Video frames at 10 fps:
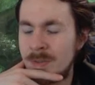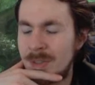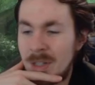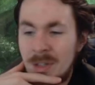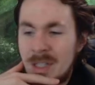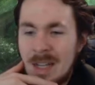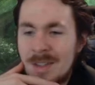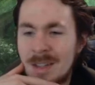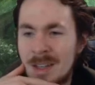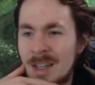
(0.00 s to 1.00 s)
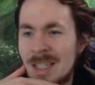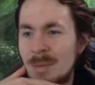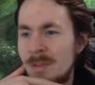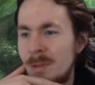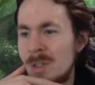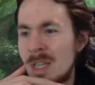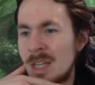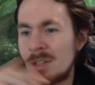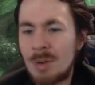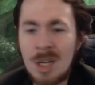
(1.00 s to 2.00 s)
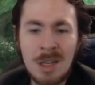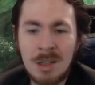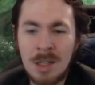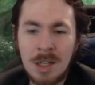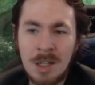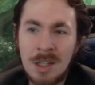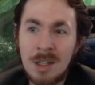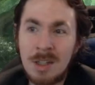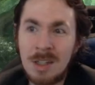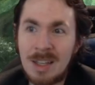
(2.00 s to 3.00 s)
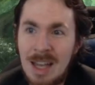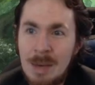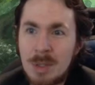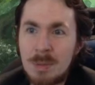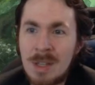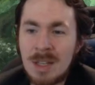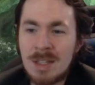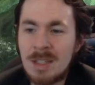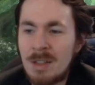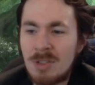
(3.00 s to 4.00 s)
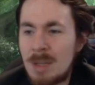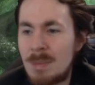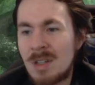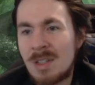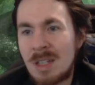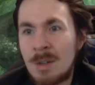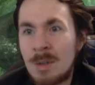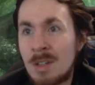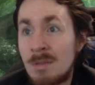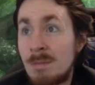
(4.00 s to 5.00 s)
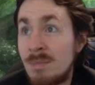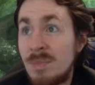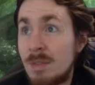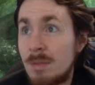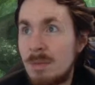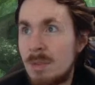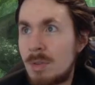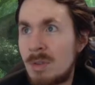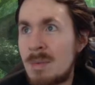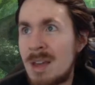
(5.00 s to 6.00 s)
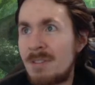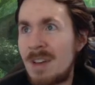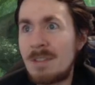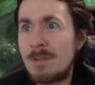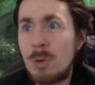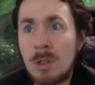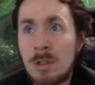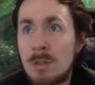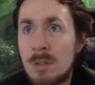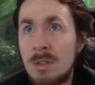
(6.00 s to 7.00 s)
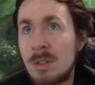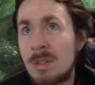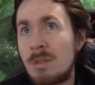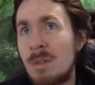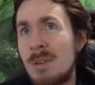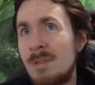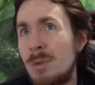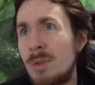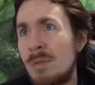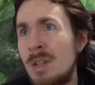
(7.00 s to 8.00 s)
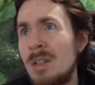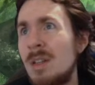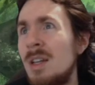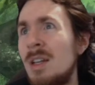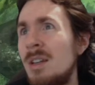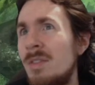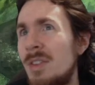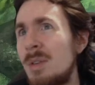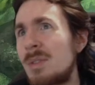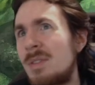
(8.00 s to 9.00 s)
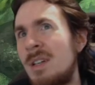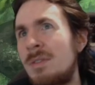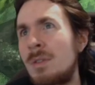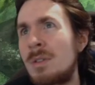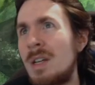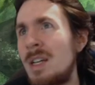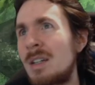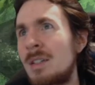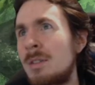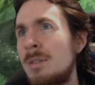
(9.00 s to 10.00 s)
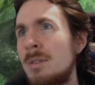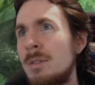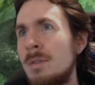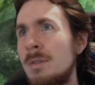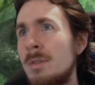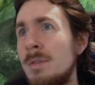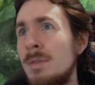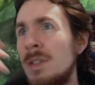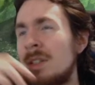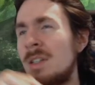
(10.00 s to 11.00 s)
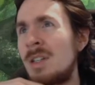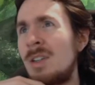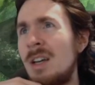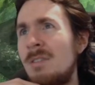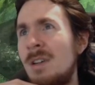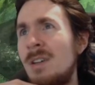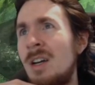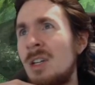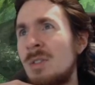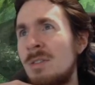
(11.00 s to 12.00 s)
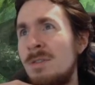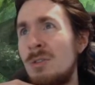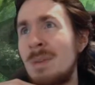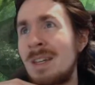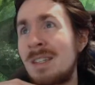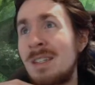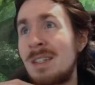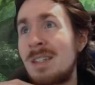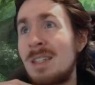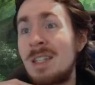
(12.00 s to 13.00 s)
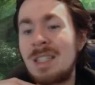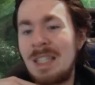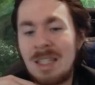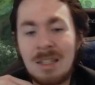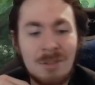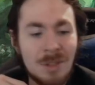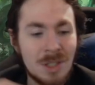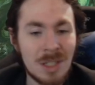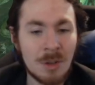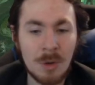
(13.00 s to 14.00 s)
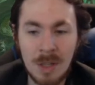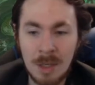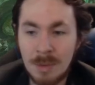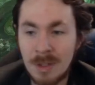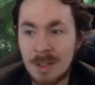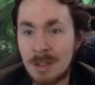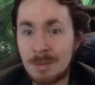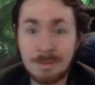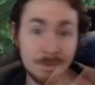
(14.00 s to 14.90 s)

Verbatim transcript: The only downside, like I said before, is that it's green. Like, how much play does Steel Leaf Champion see? It was a three mana five four, or was it three mana four three? I think it was a five four. I don't know. Uh, Nullhide Ferox was a four mana six six that didn't really see a whole lot of play there,